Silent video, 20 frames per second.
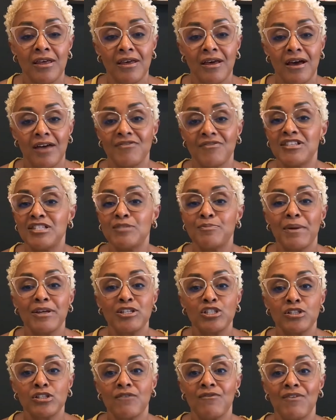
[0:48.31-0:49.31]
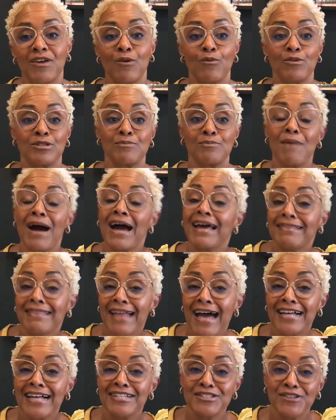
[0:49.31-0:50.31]
Uh, this special event was my
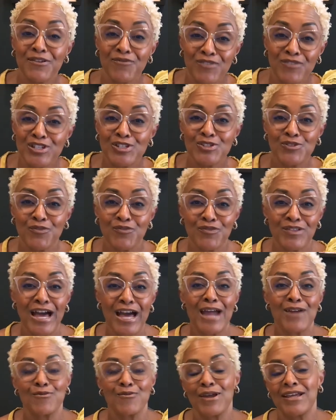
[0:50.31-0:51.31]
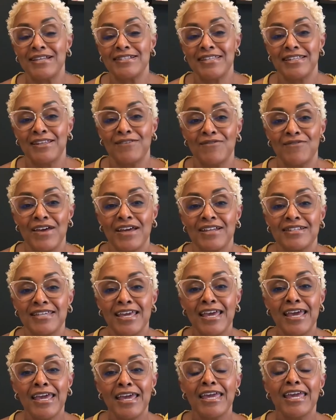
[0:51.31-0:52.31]
last official flag raising event
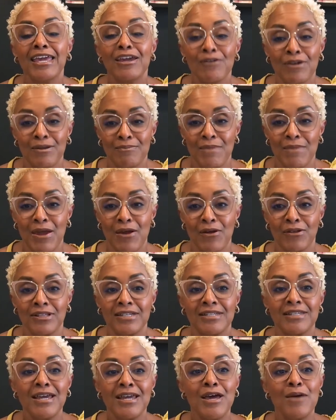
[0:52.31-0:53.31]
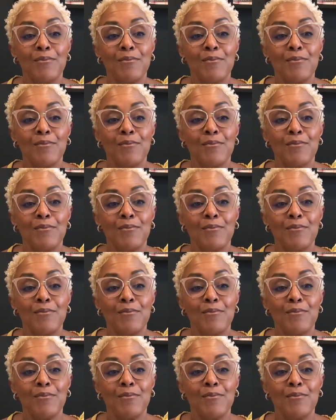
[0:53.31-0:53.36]
here in Maryland,